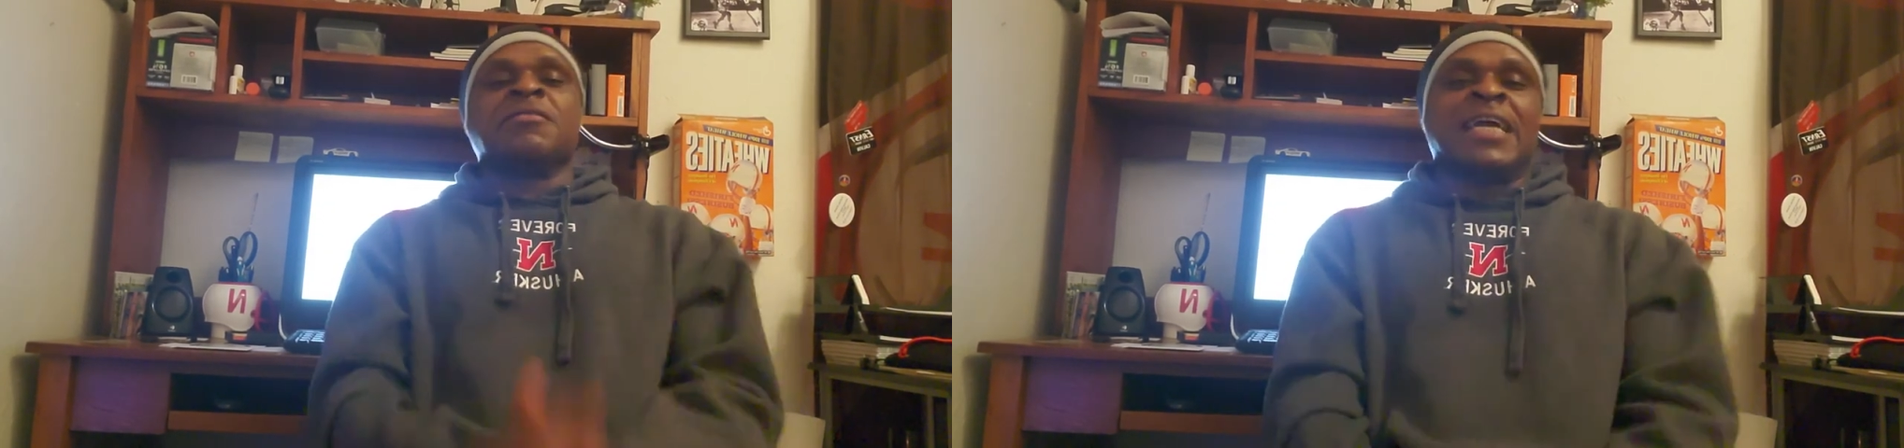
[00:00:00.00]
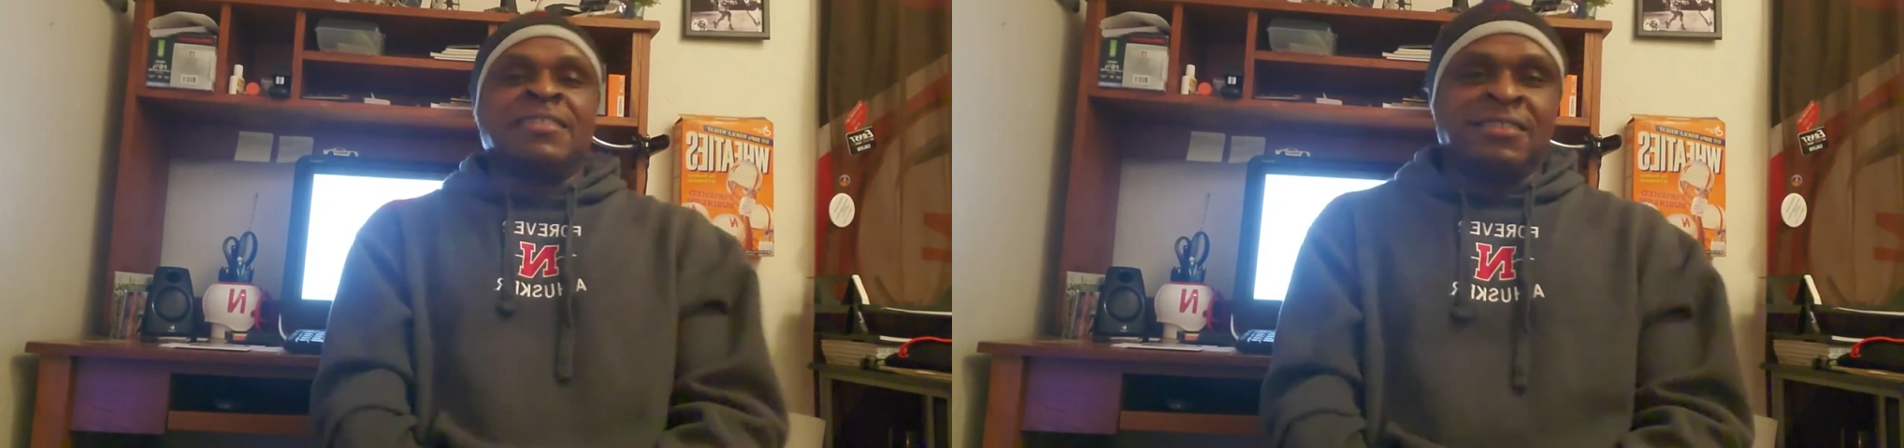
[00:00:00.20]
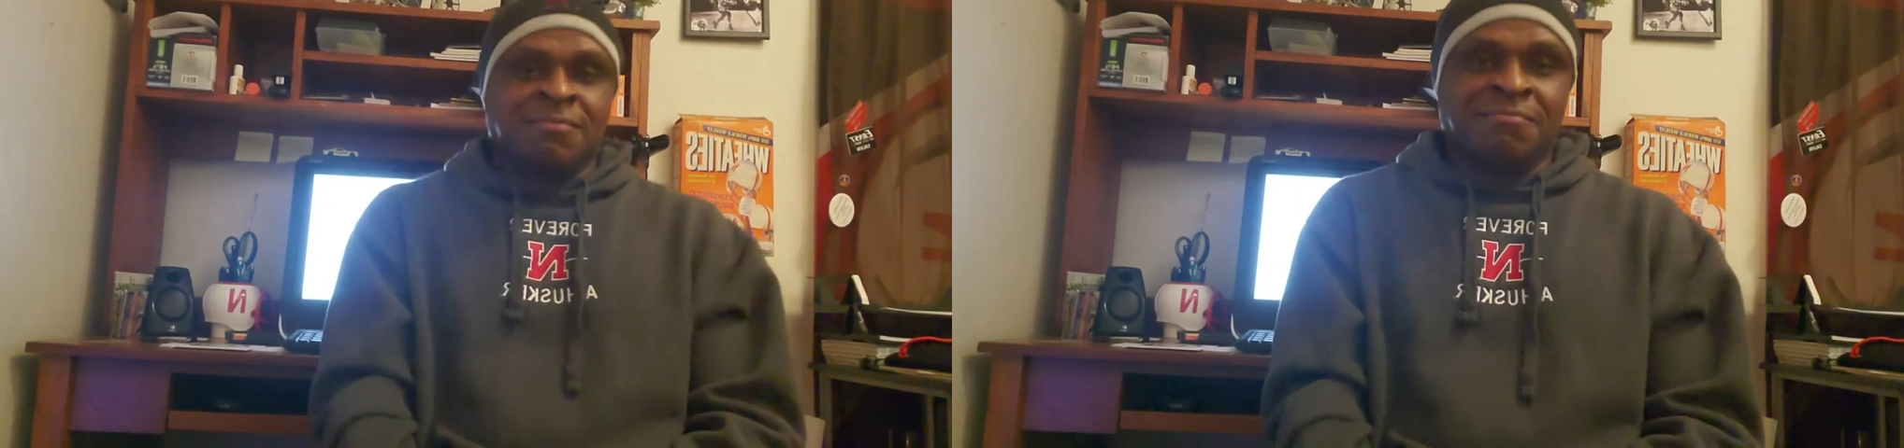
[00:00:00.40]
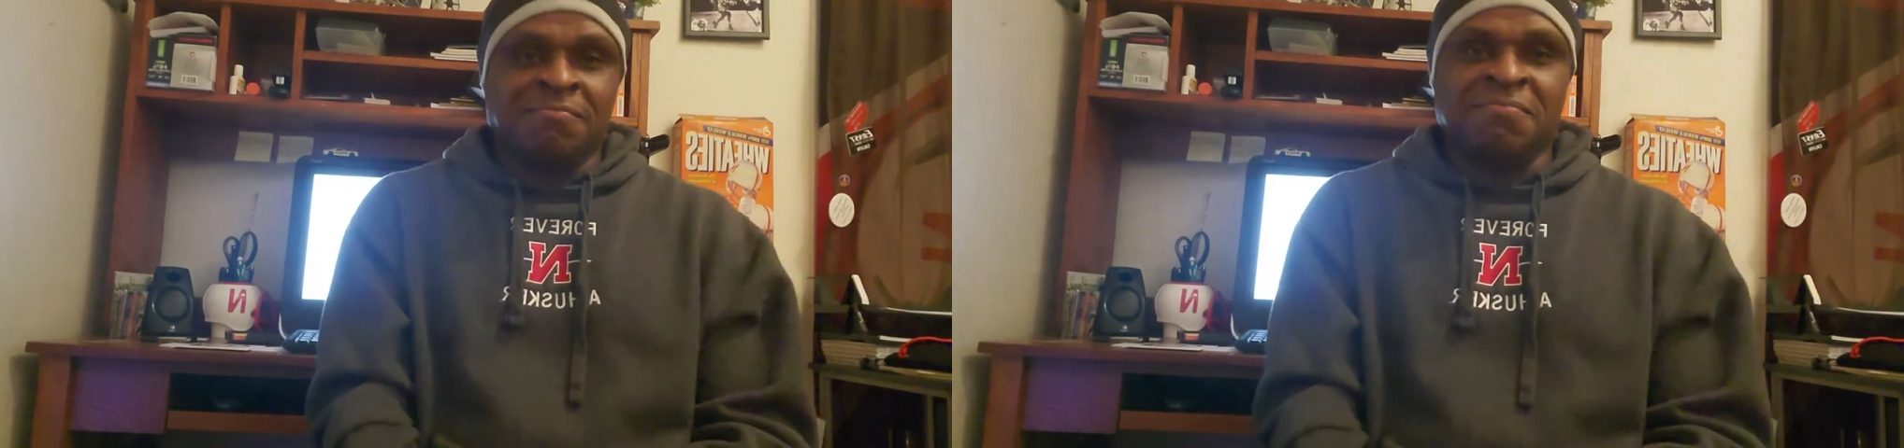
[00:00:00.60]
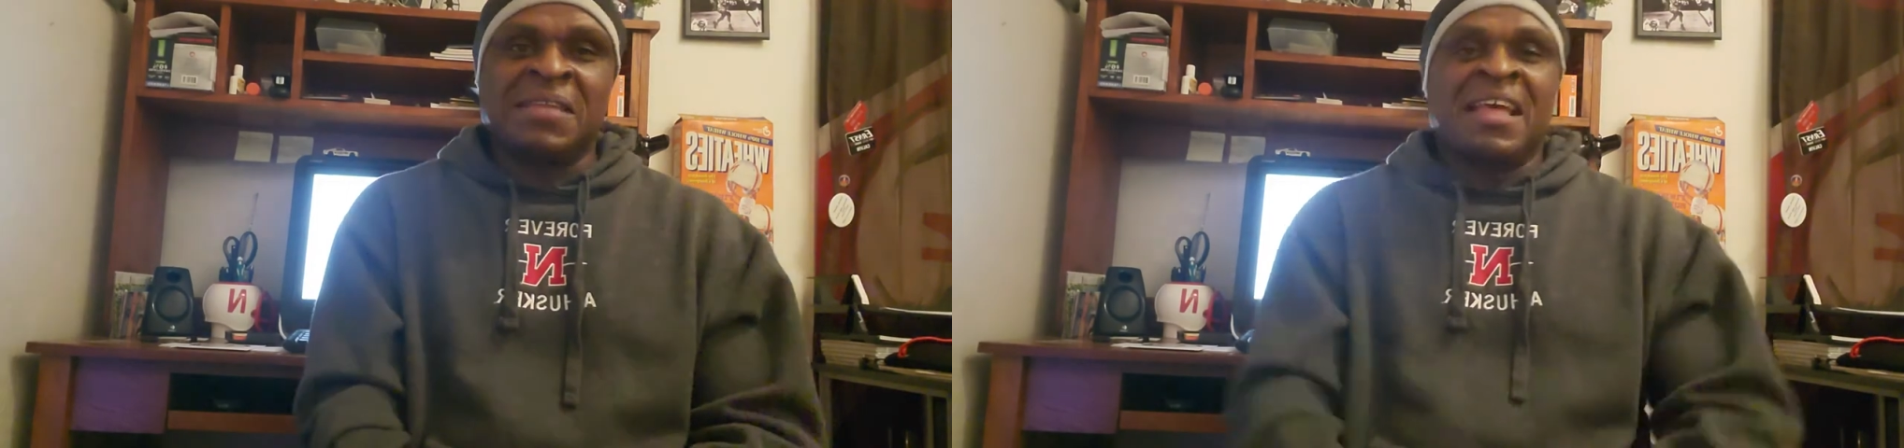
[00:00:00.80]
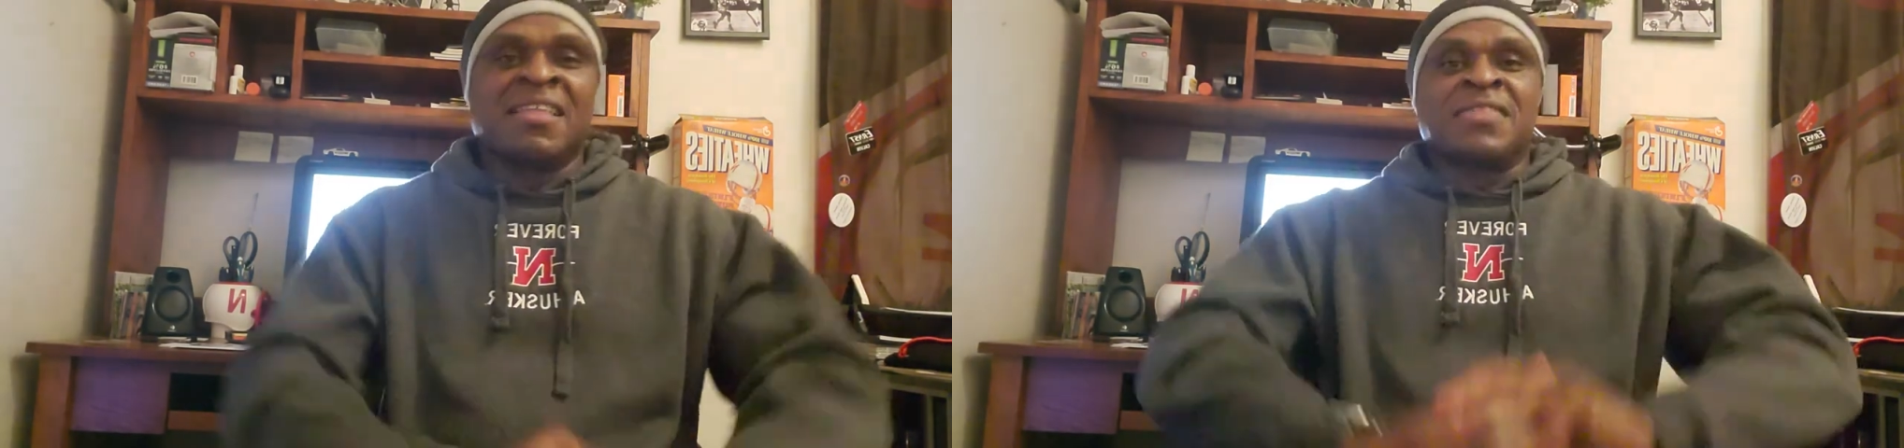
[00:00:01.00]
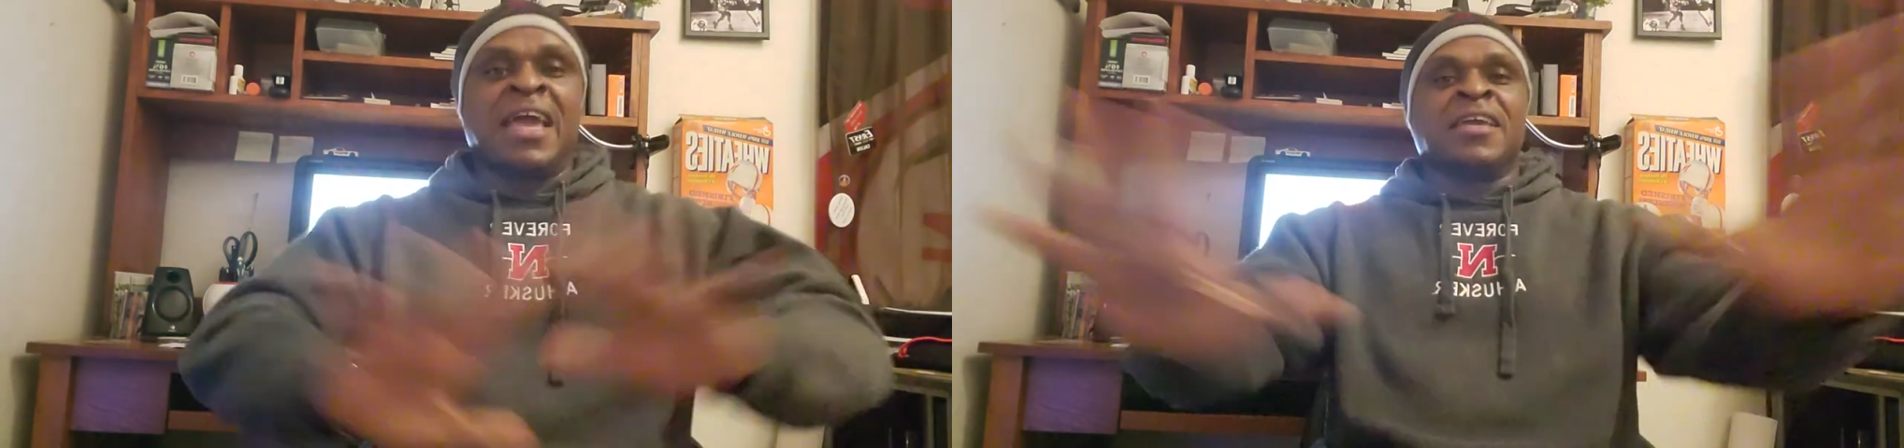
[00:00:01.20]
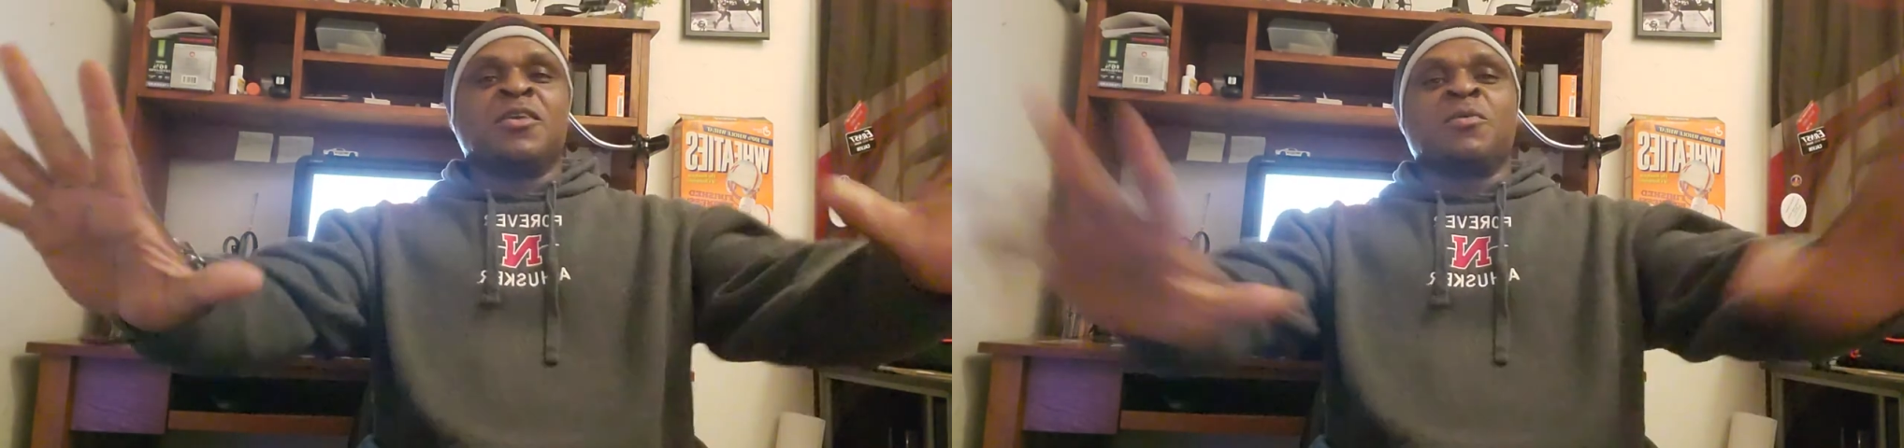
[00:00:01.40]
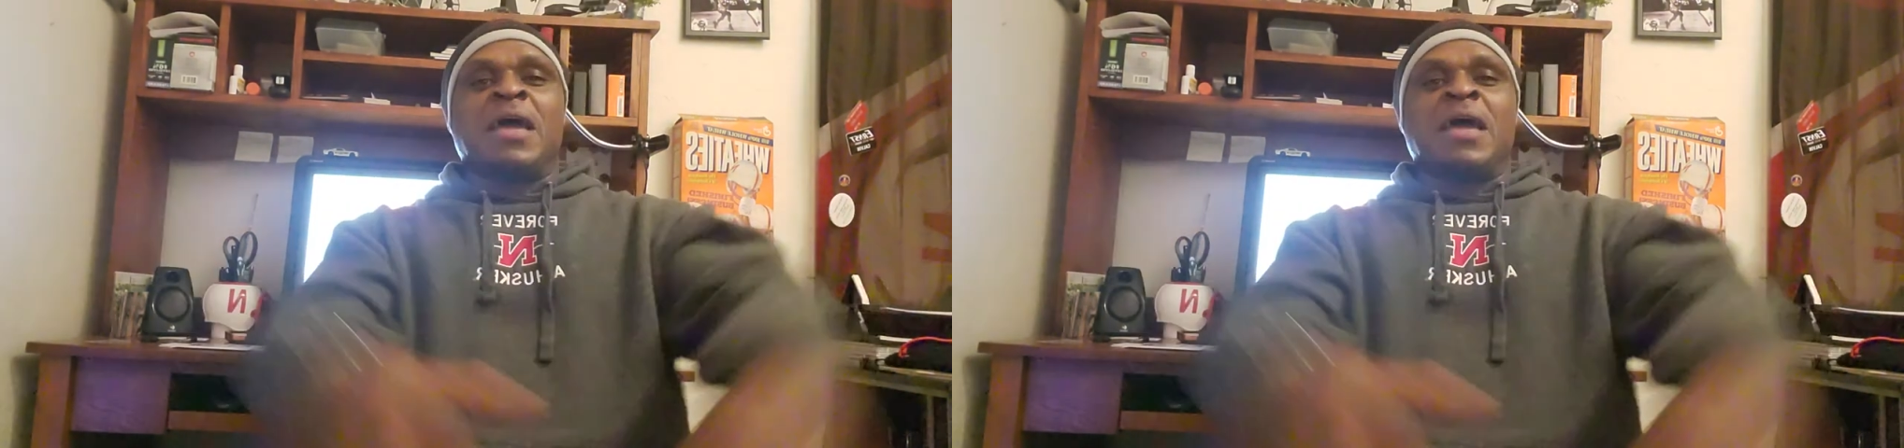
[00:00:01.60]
Nation, thank you.